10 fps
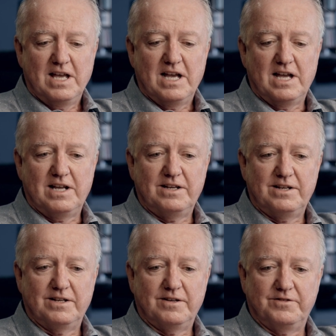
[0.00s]
and
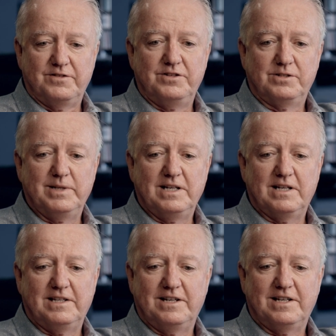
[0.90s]
uh, of the filming,
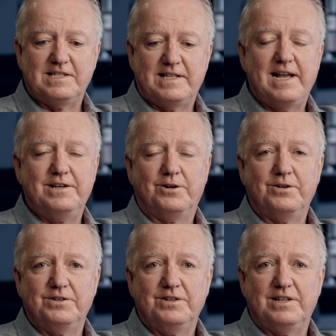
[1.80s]
and then I stayed
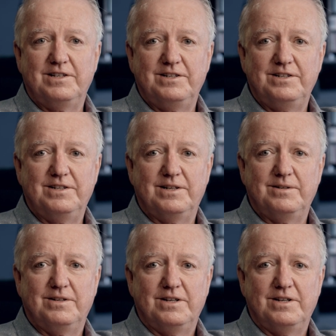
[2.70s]
on and uh,